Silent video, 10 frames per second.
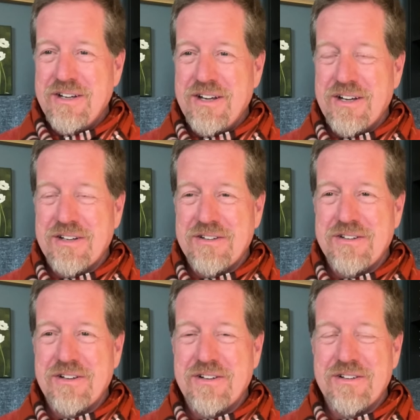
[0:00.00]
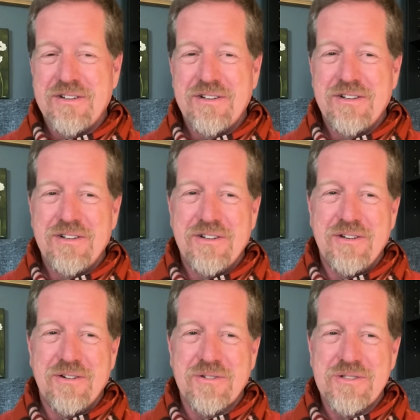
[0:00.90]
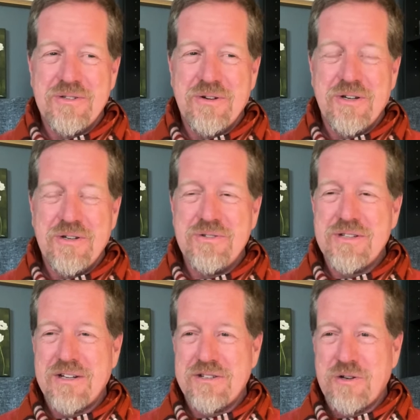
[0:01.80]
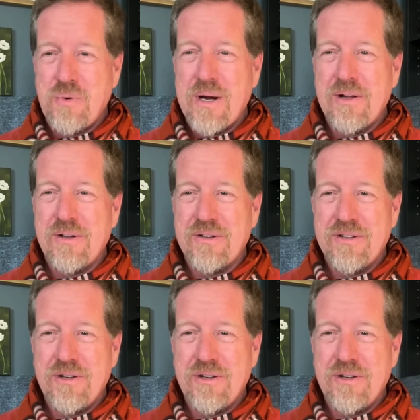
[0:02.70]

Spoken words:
And, so you can use that to quell